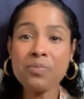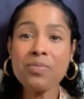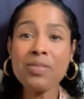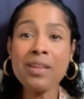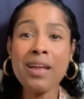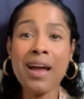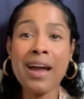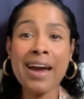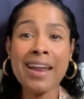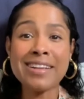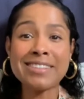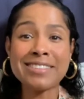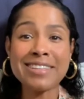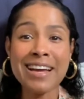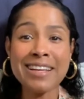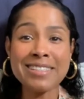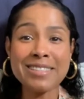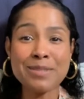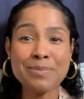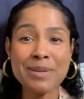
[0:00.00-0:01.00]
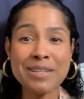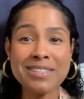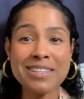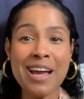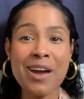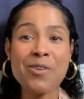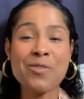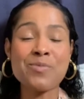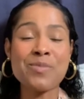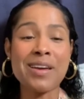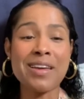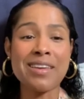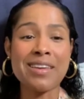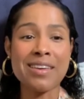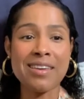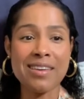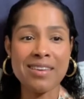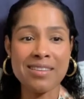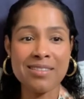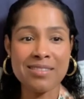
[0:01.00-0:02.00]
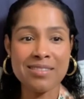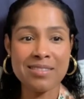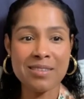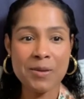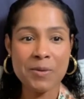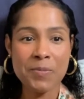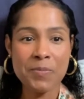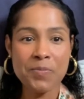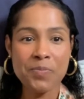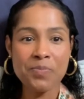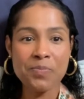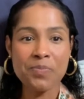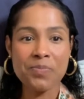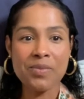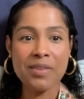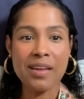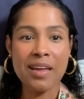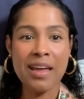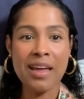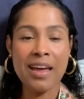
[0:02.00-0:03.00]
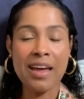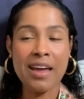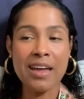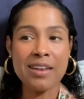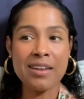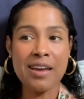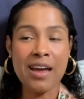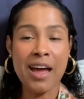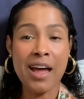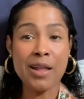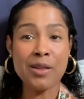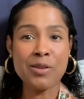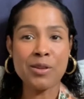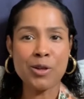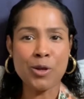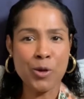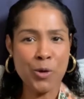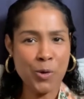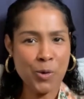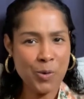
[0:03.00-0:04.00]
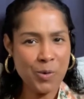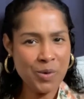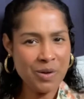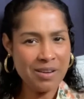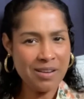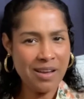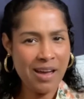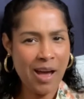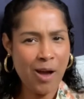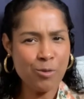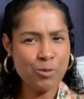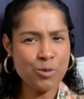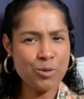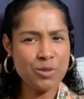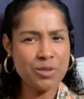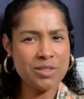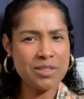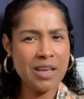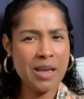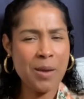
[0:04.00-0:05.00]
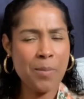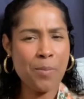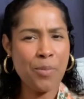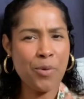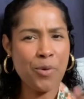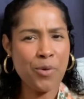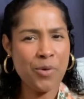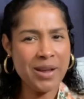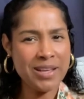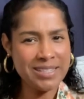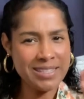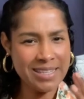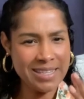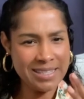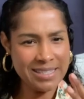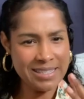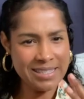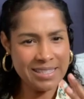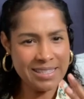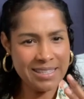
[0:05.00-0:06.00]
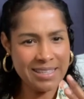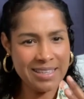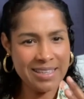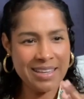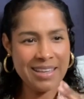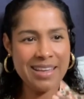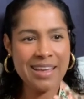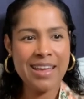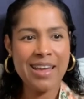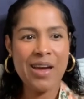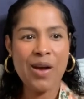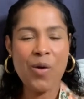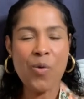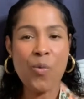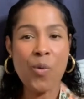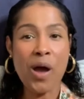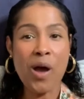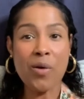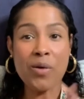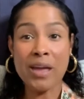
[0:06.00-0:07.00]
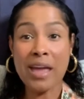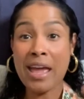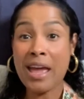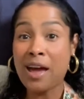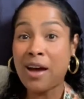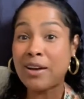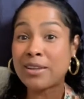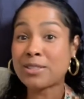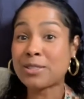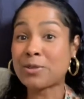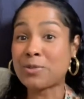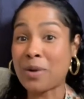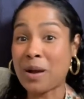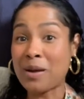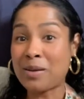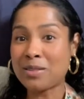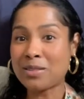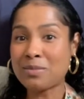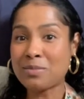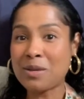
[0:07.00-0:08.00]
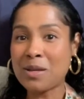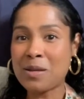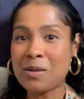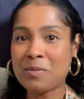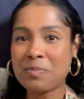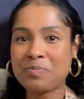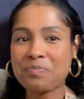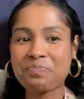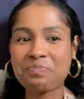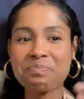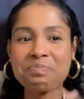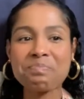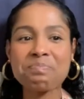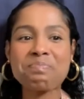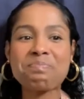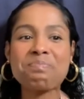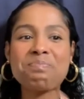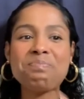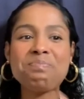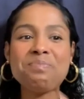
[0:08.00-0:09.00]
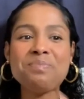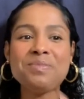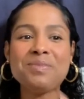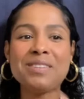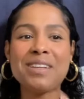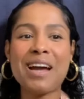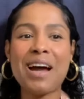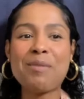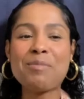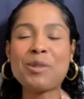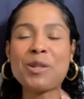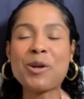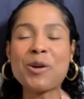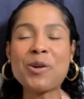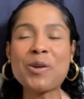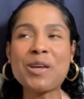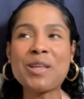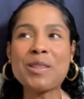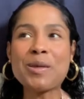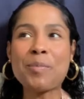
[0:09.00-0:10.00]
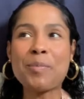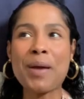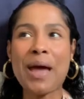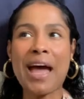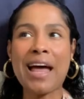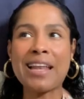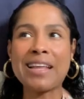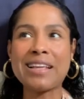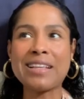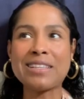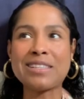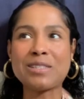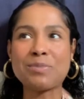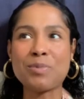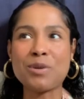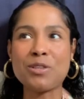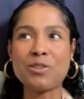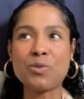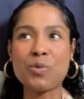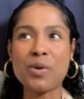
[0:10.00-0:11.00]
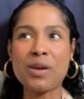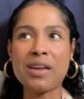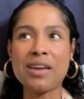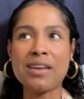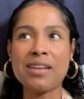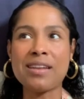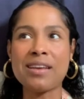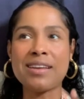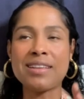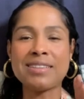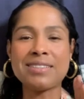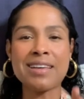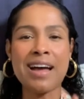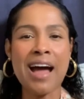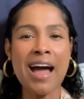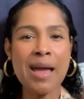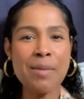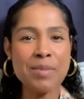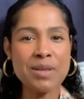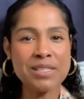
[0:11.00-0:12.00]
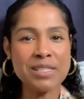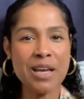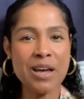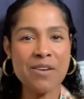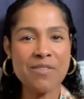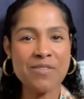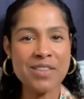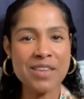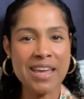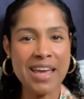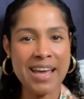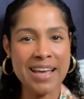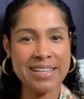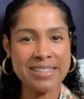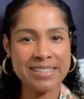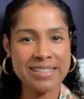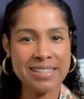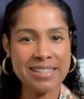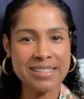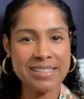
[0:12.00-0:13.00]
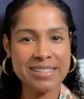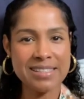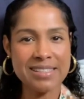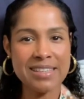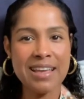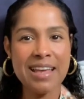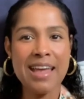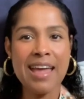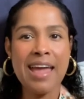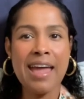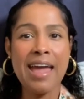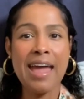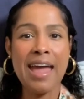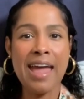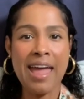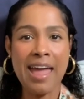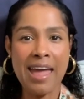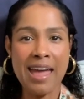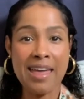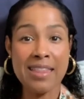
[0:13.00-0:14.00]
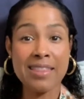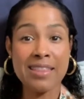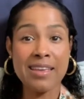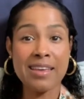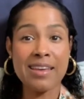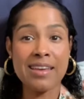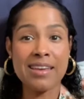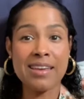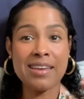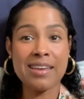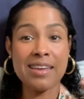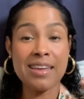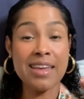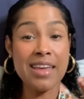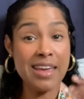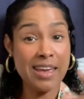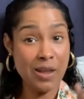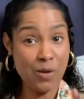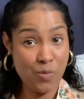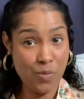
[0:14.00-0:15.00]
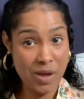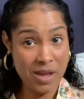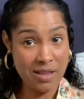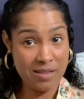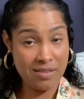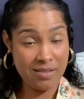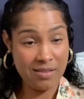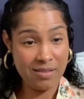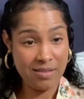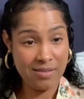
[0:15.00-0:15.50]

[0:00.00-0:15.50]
I got a chance to spend time with my kids, and I learned how to stay present while chaos surrounds me. I'm learning the balance between time is of the essence and it can wait.